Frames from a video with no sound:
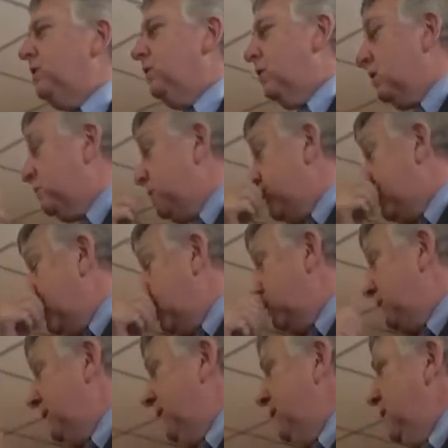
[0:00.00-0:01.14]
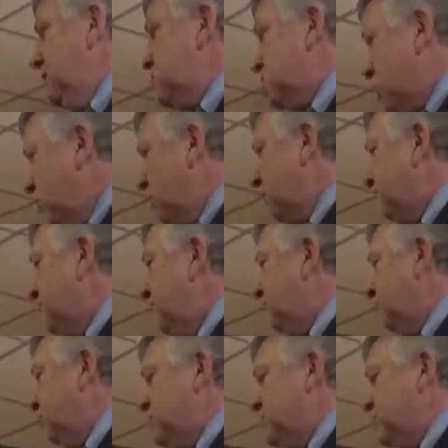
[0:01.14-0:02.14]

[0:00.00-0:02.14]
It ought to be about showing folks